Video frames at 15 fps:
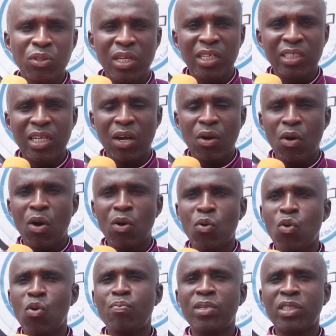think that all
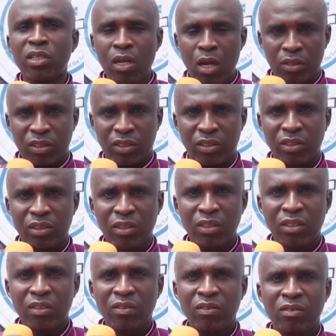hope is lost,
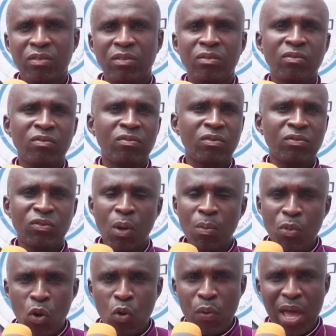
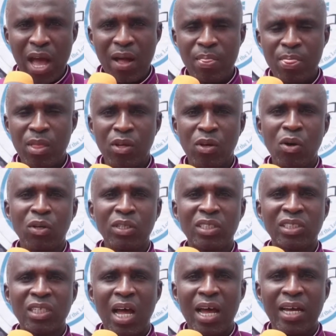from nowhere, God
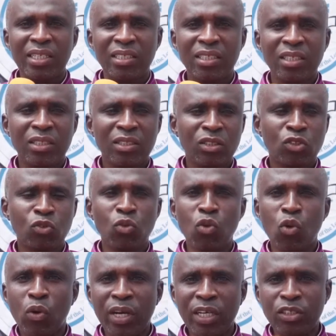decides to
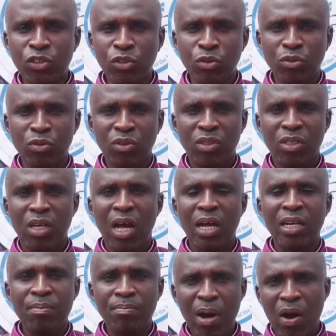locate you
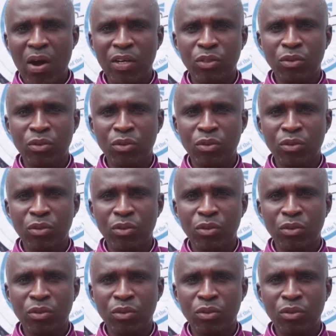and empower